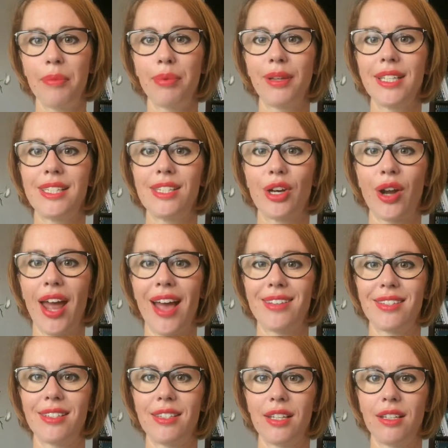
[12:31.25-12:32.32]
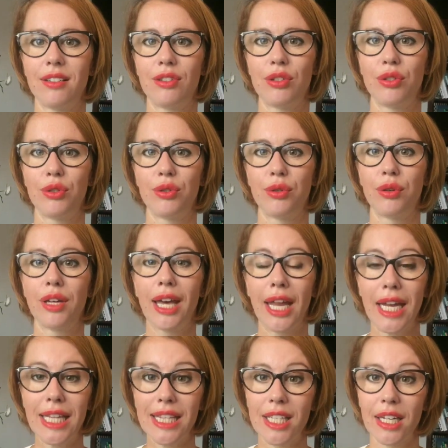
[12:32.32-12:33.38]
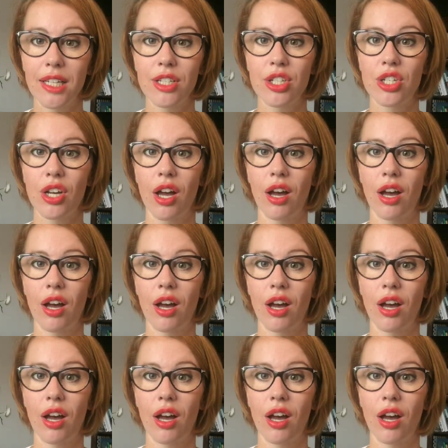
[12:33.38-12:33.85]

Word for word: please don't hesitate to get in touch.